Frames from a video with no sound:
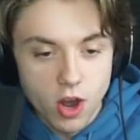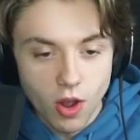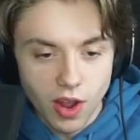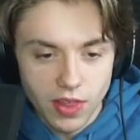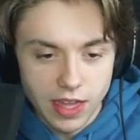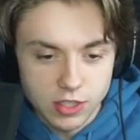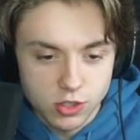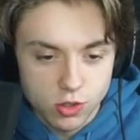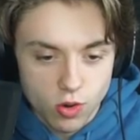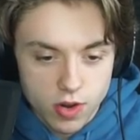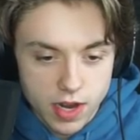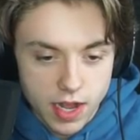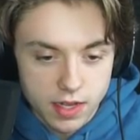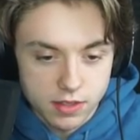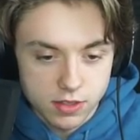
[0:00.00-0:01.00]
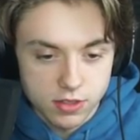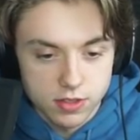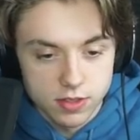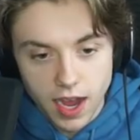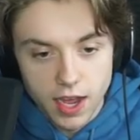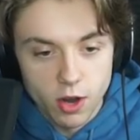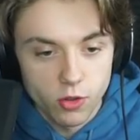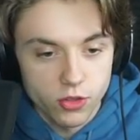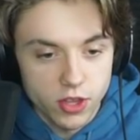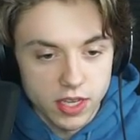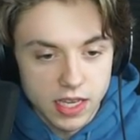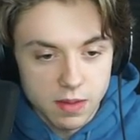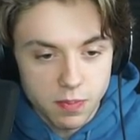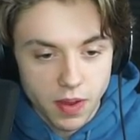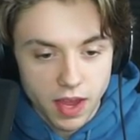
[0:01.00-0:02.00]
know how that story ends. I don't
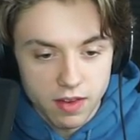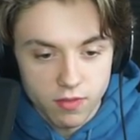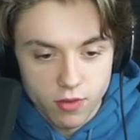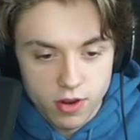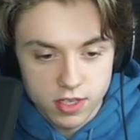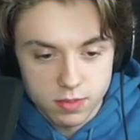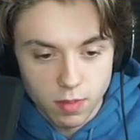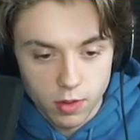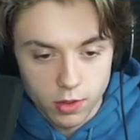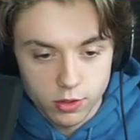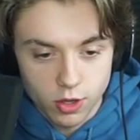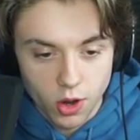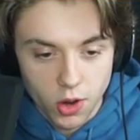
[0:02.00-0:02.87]
think he paid for his mother's